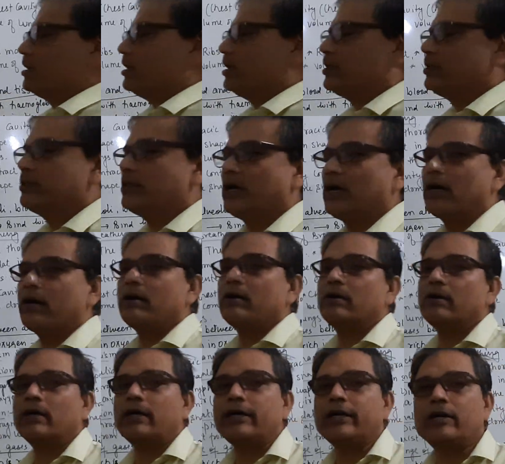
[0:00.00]
in
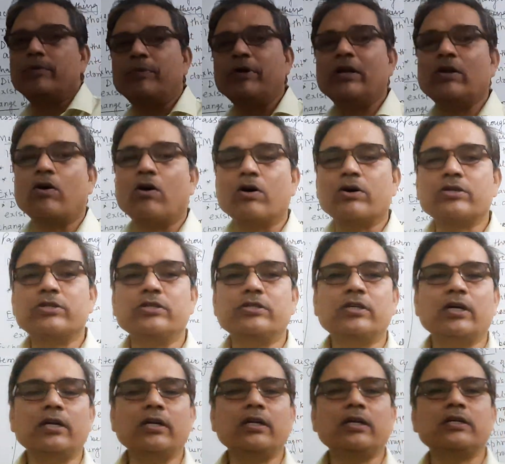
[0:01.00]
the, it means
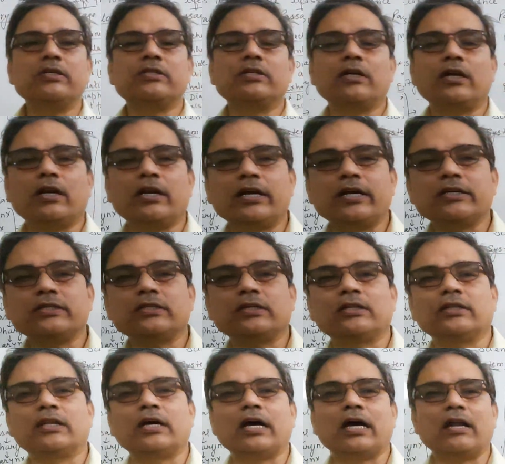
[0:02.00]
oxygen is released
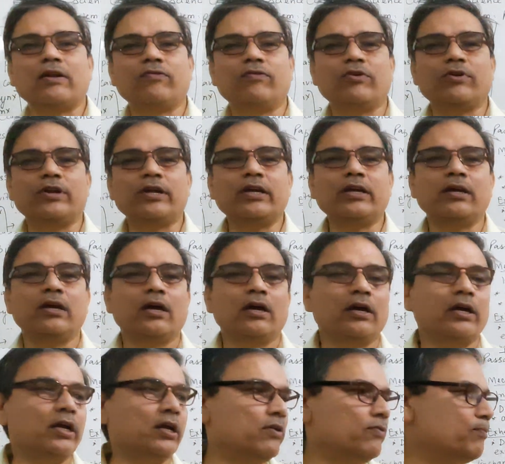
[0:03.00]
in the
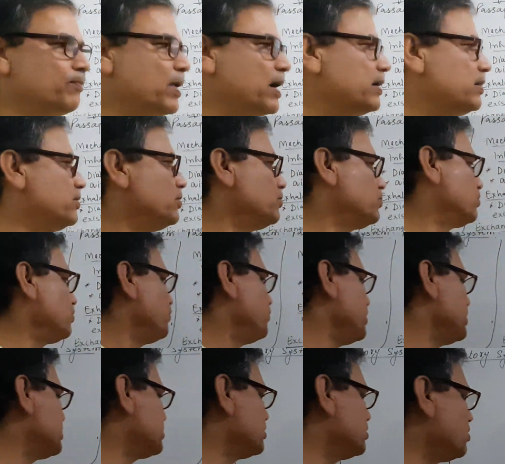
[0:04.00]
alveoli, due to
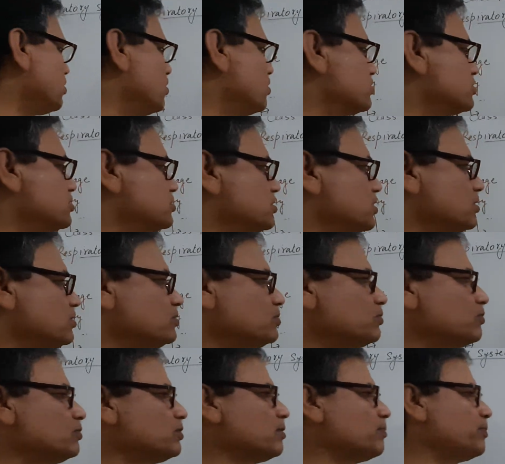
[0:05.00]
which the oxygen
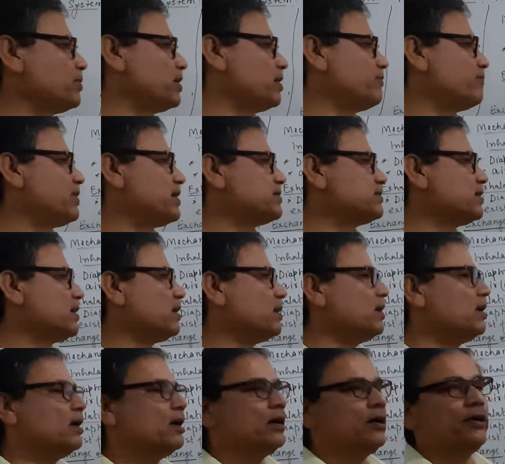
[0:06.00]
through the blood
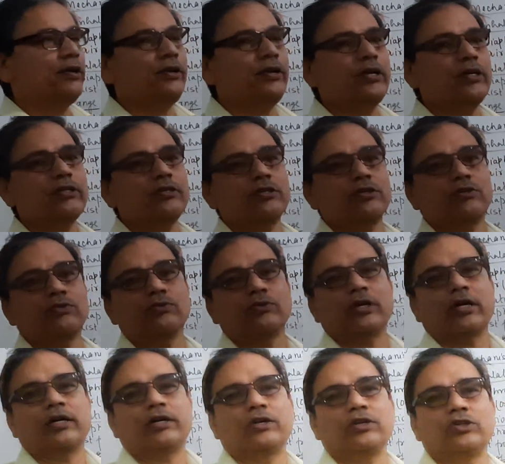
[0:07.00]
vessel reach to
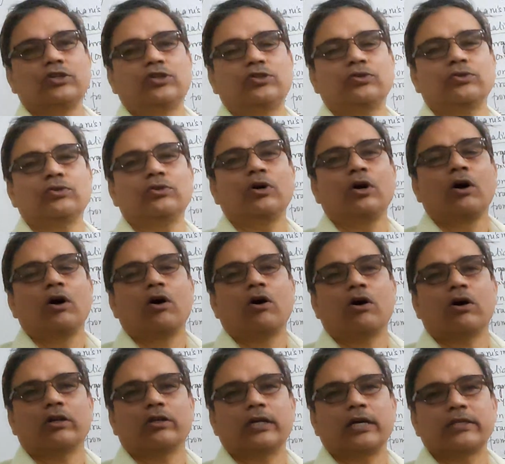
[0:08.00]
the tissue
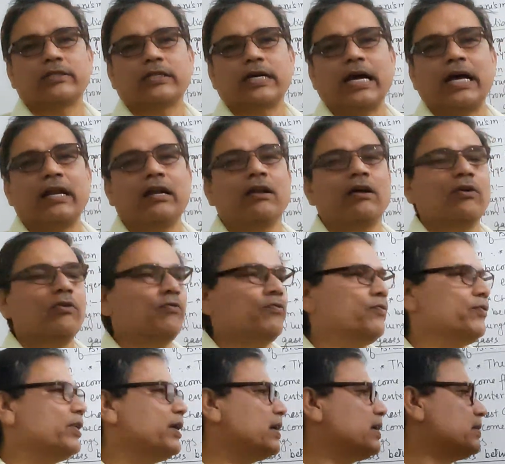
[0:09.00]
or the cell
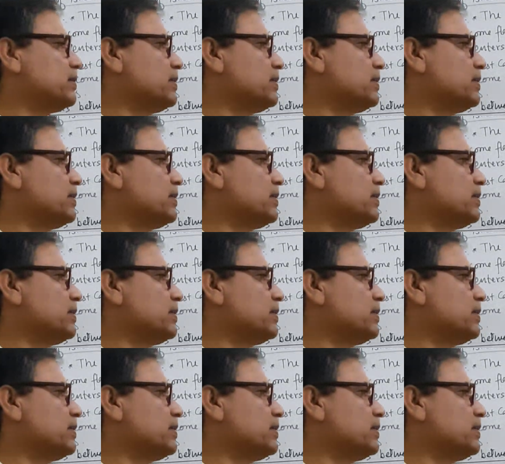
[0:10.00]
where